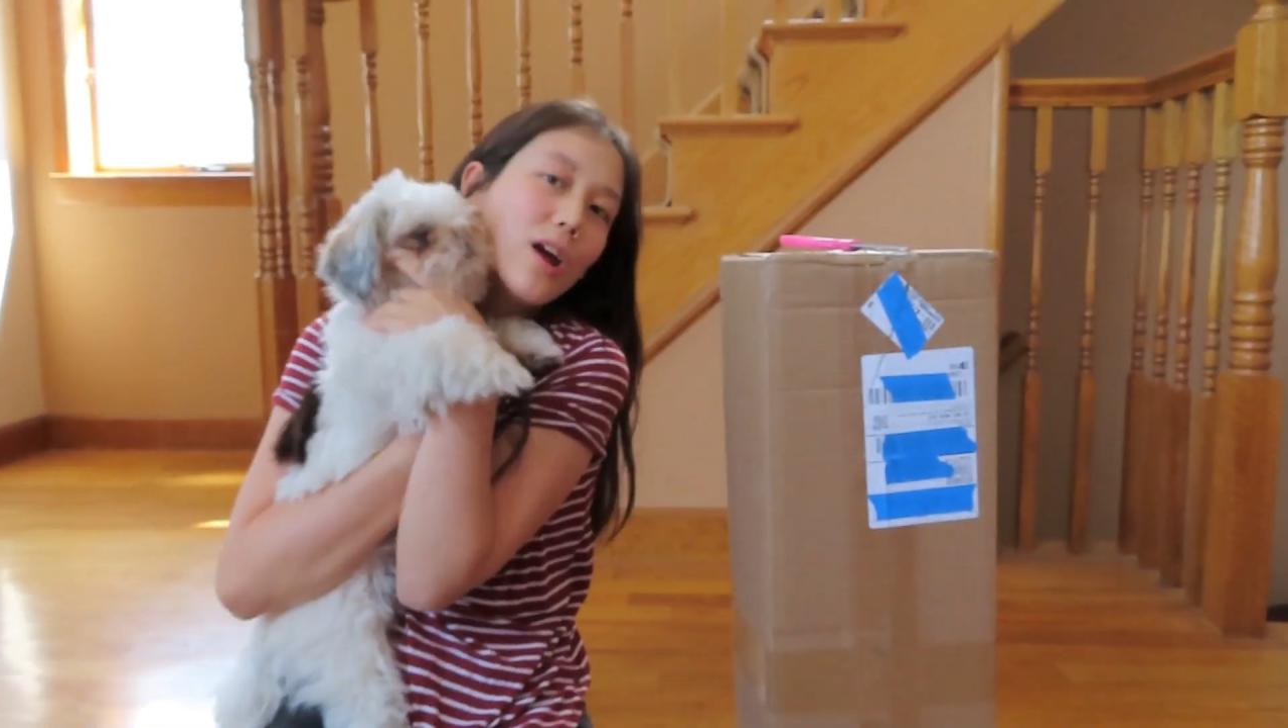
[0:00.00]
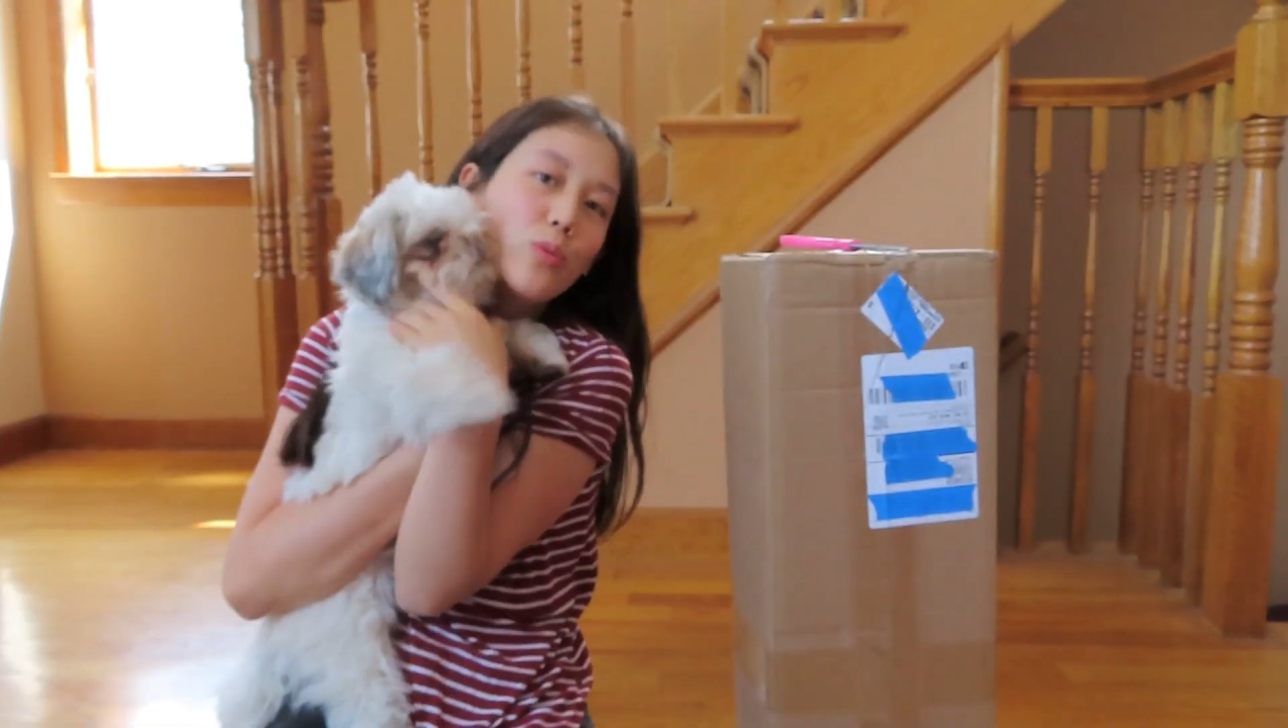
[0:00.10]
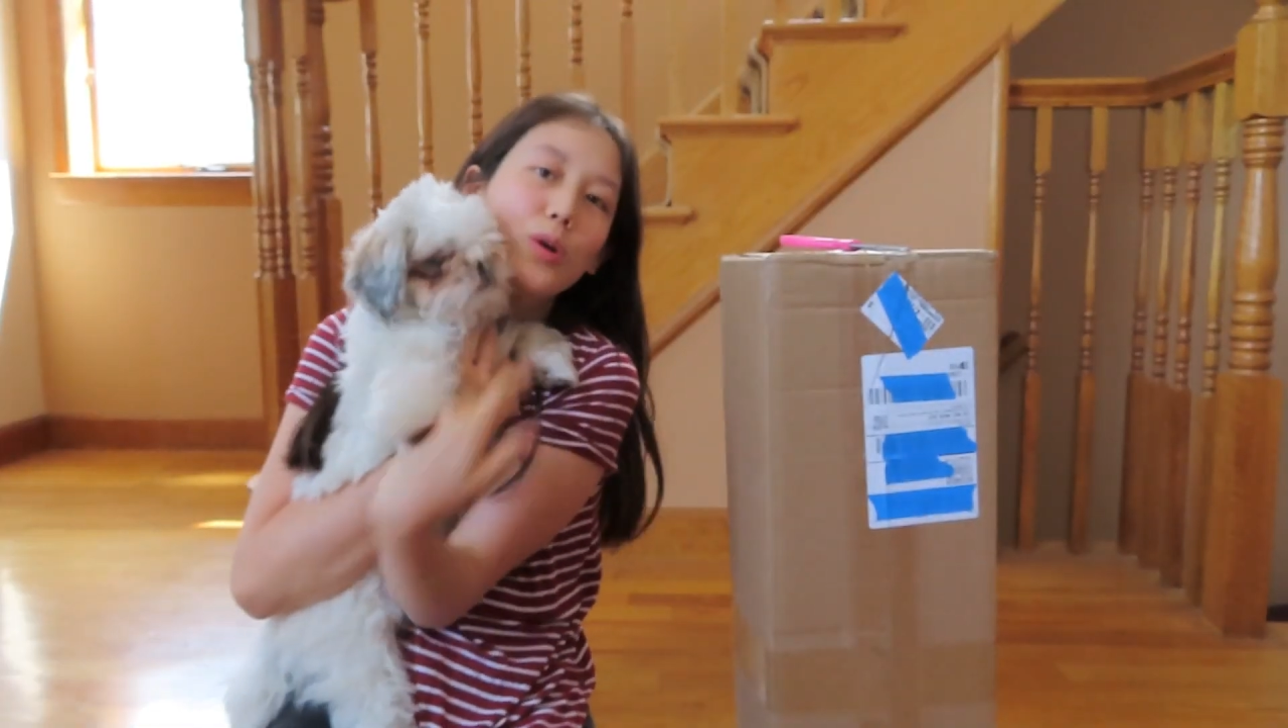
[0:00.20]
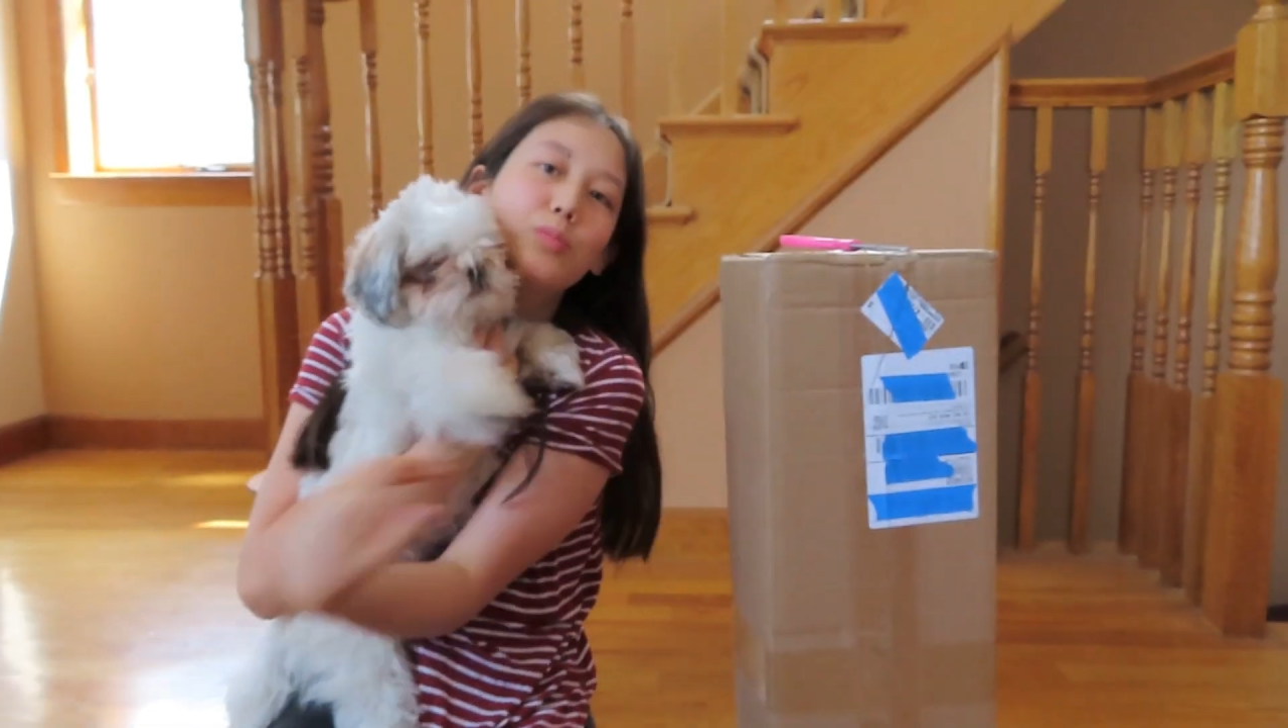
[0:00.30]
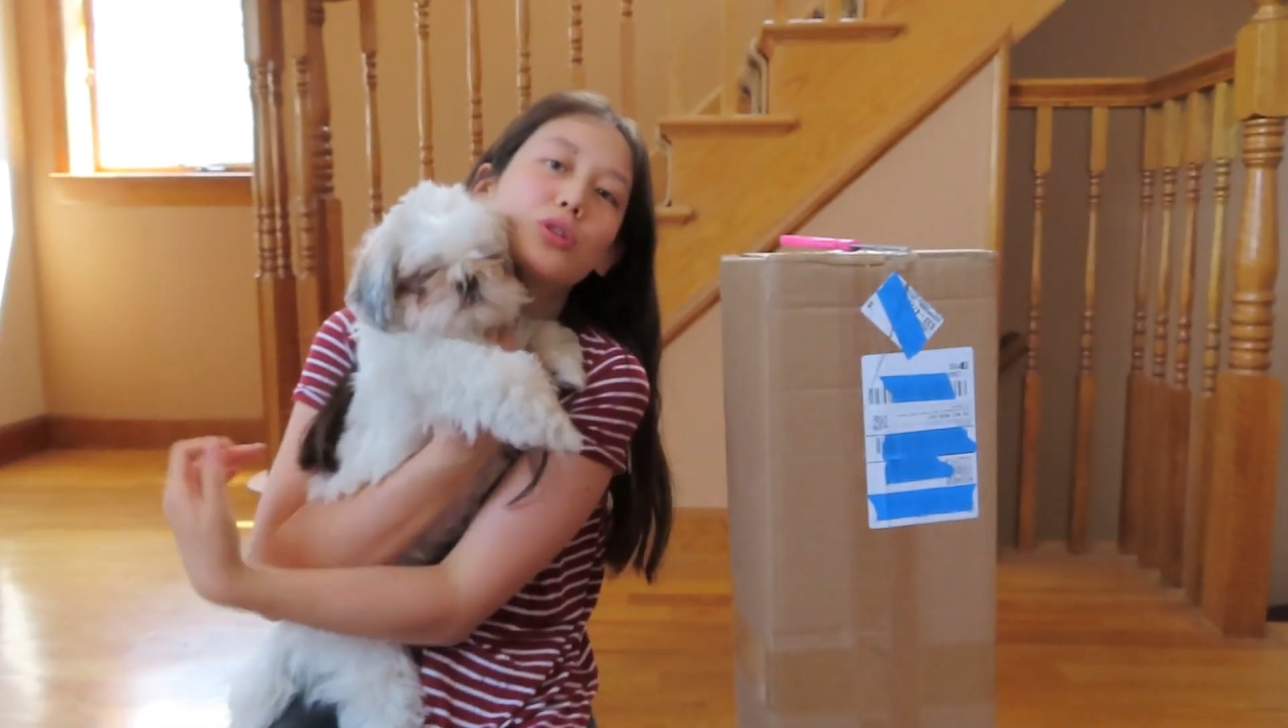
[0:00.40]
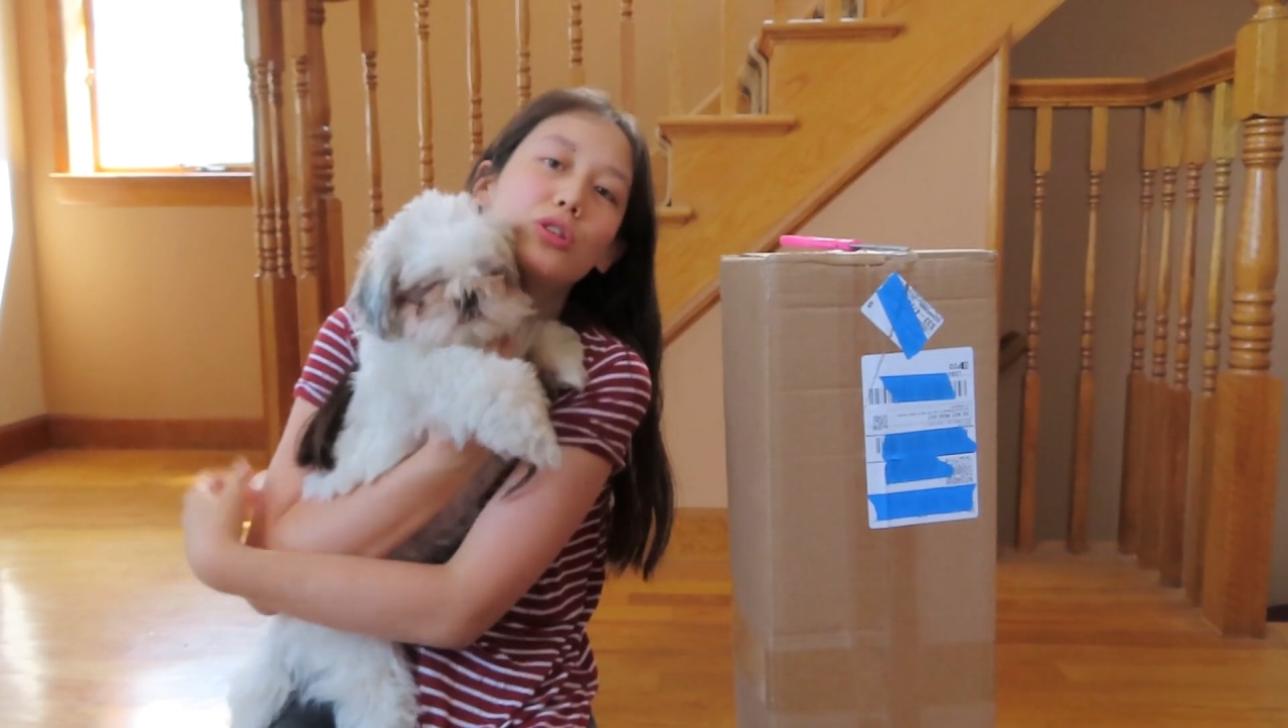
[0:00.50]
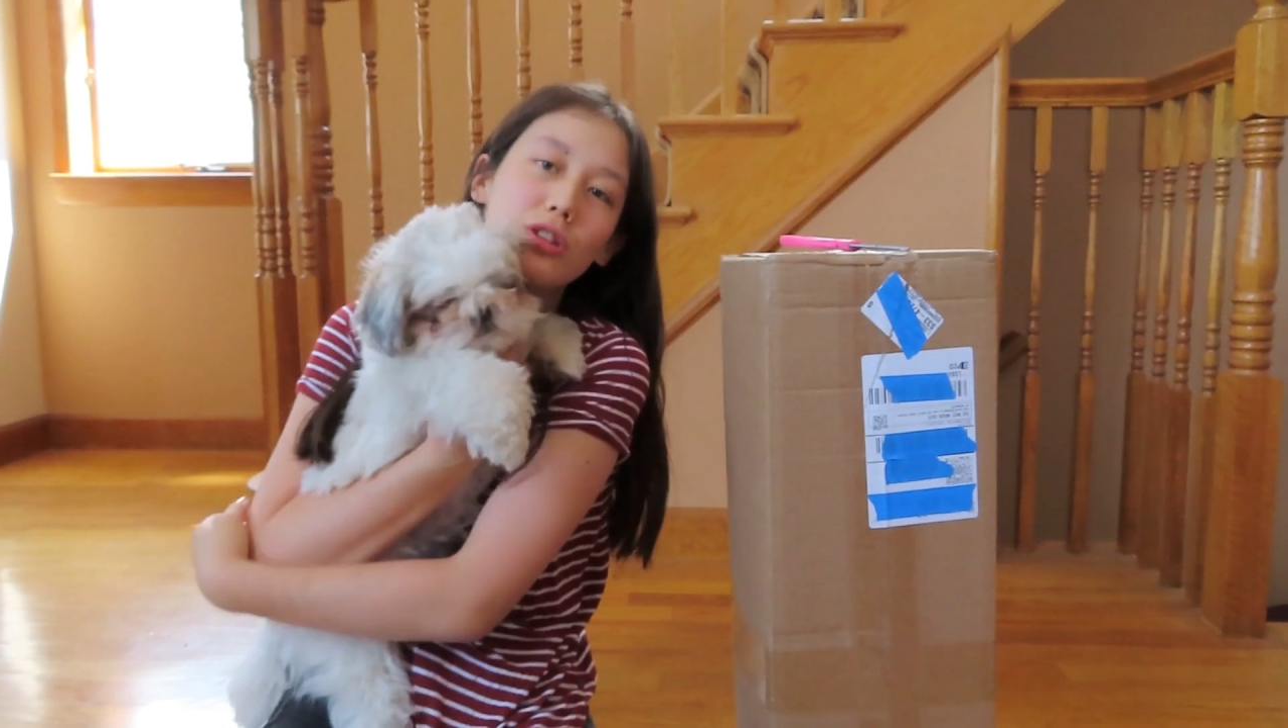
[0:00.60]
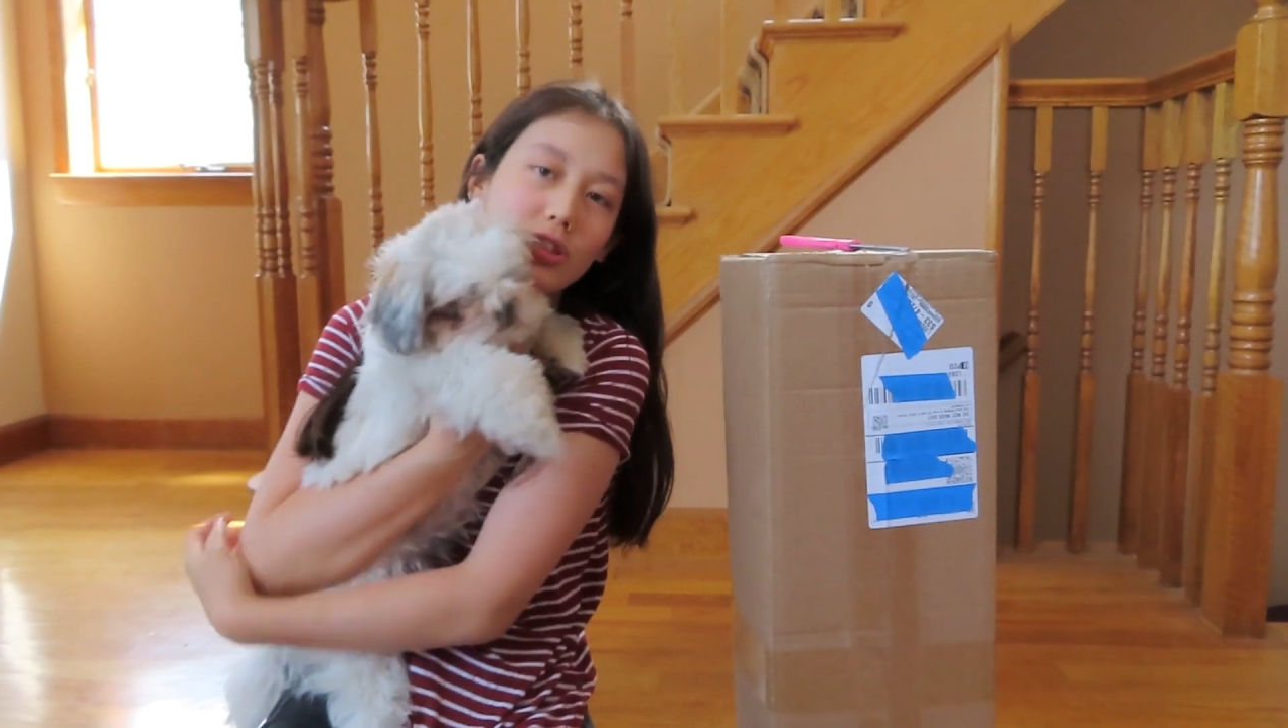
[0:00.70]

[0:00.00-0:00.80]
I would put her